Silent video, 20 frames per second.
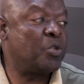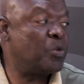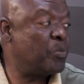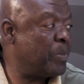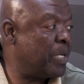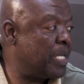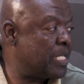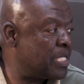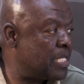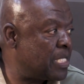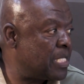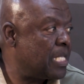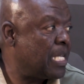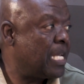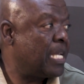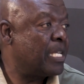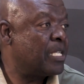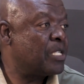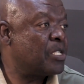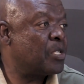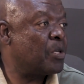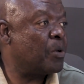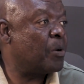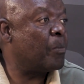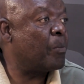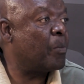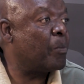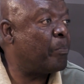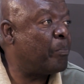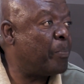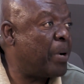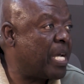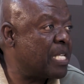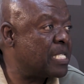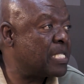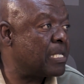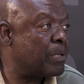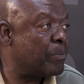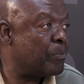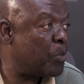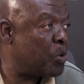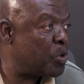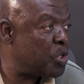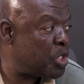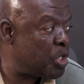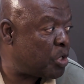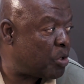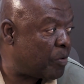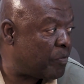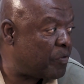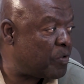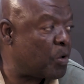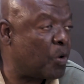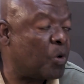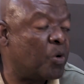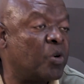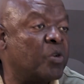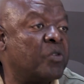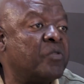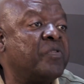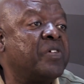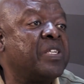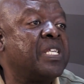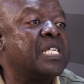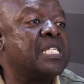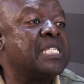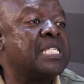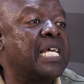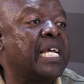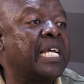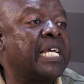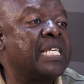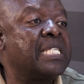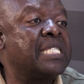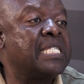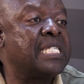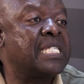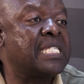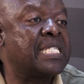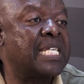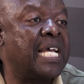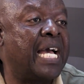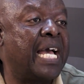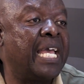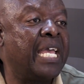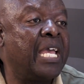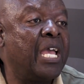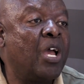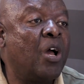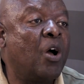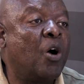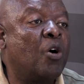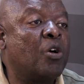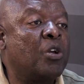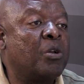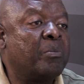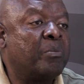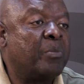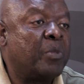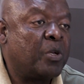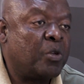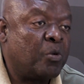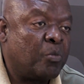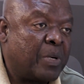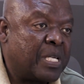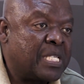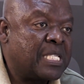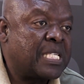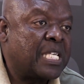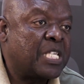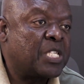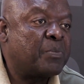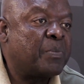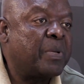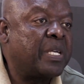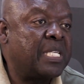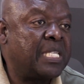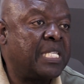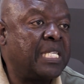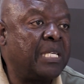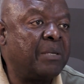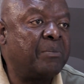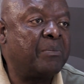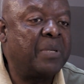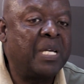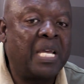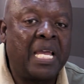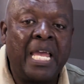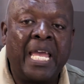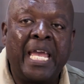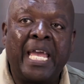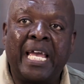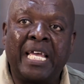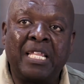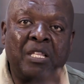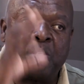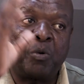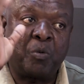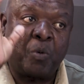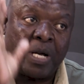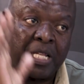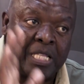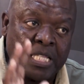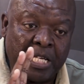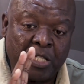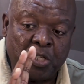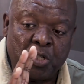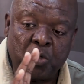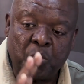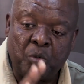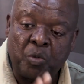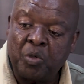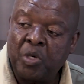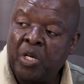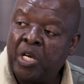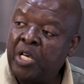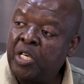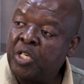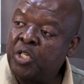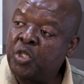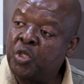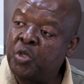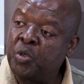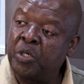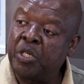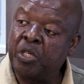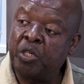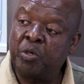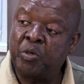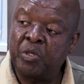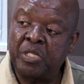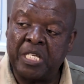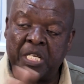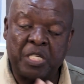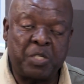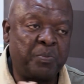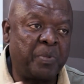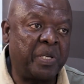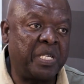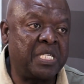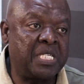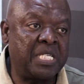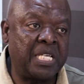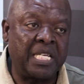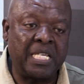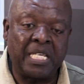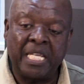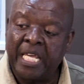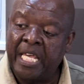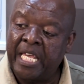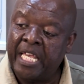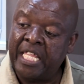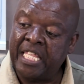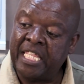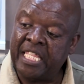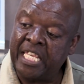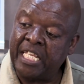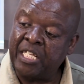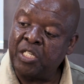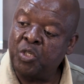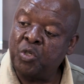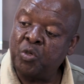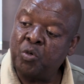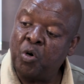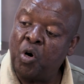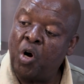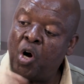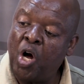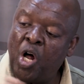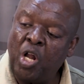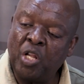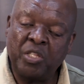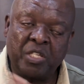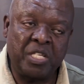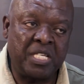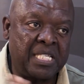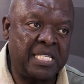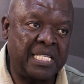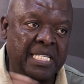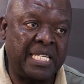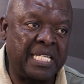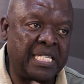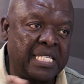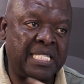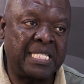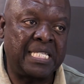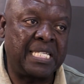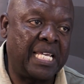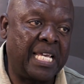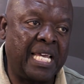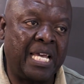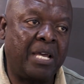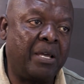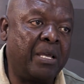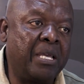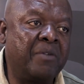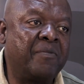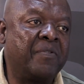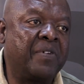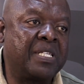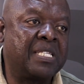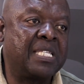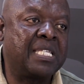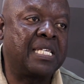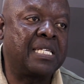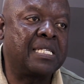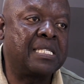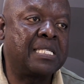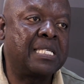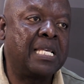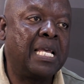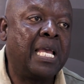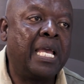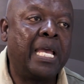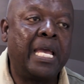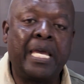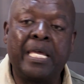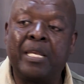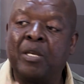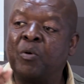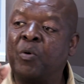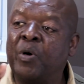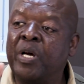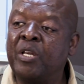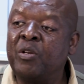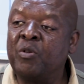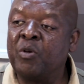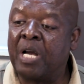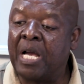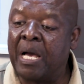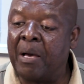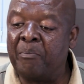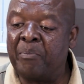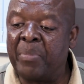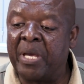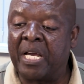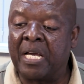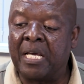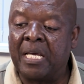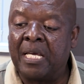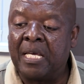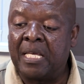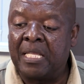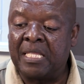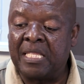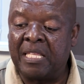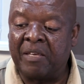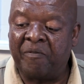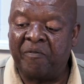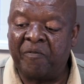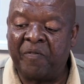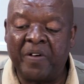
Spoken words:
you must pass a motion of no confidence against this guy or you must suspend him. And what they do, during your suspension, they do all these things, evil things. And when you come back, the